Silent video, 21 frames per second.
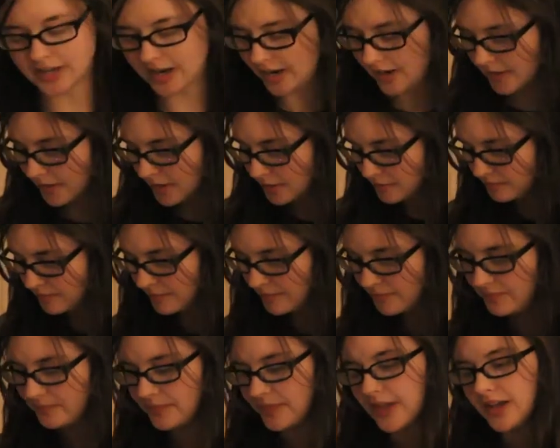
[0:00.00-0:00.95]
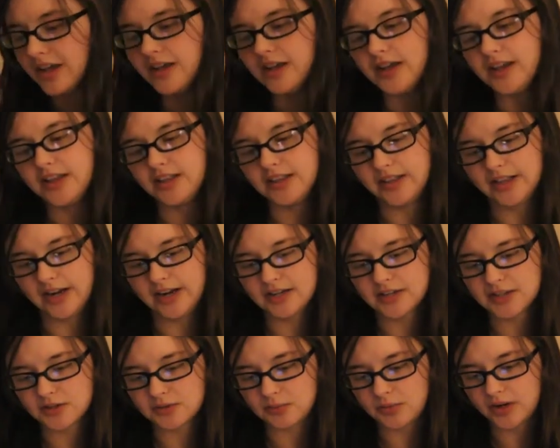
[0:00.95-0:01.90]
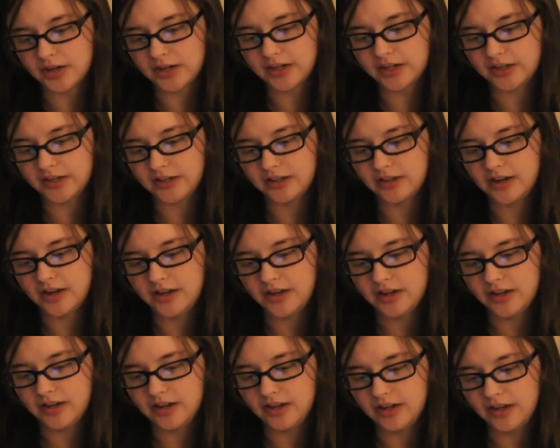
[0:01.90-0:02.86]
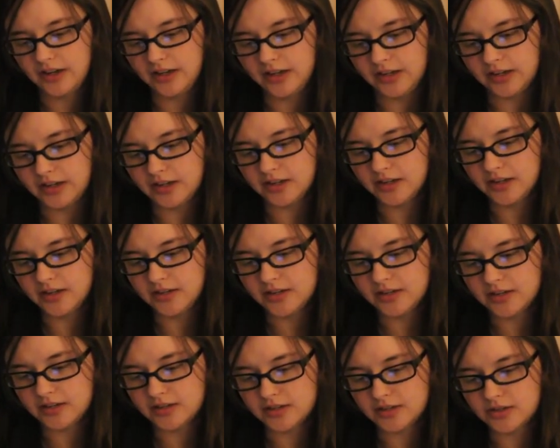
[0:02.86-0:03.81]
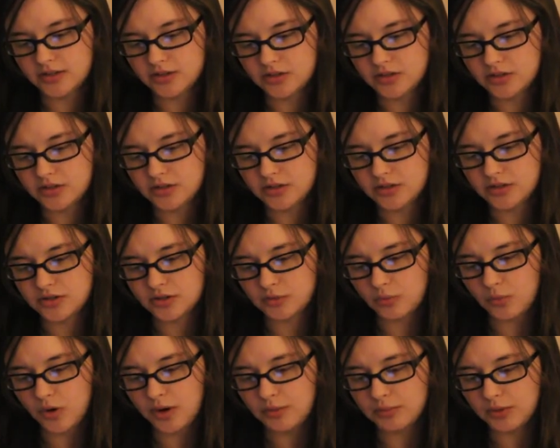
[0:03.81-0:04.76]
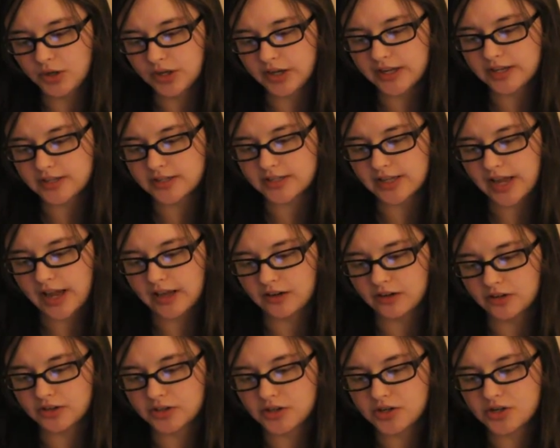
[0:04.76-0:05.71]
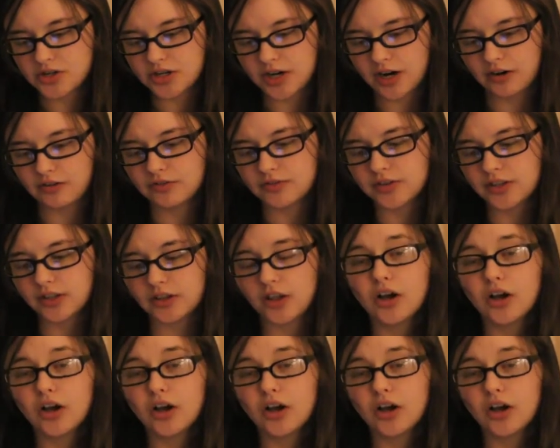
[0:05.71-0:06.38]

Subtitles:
The next one is, what book has sat on your shelf the